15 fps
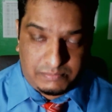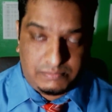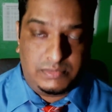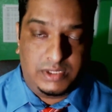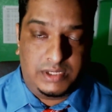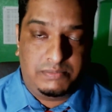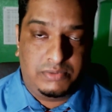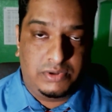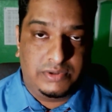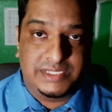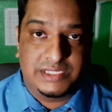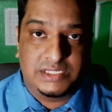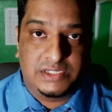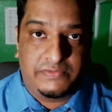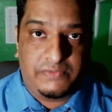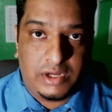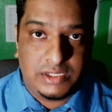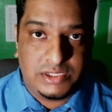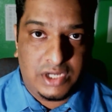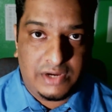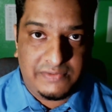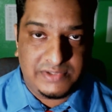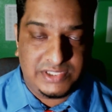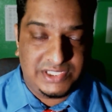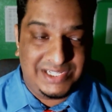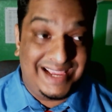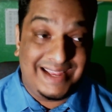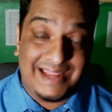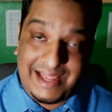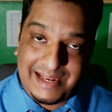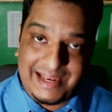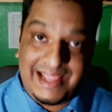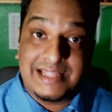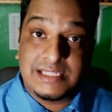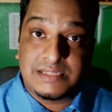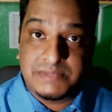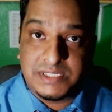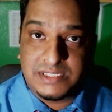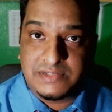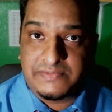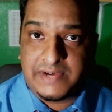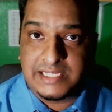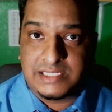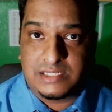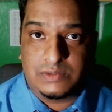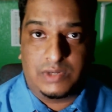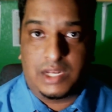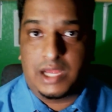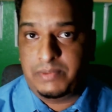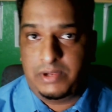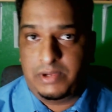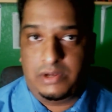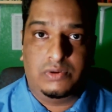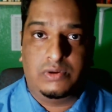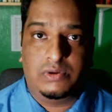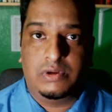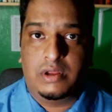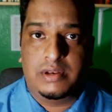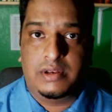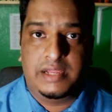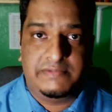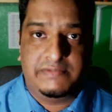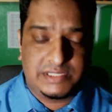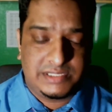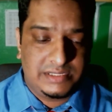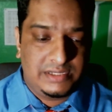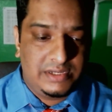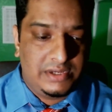the process of autophagy, and intermittent fasting will up your glucagon levels.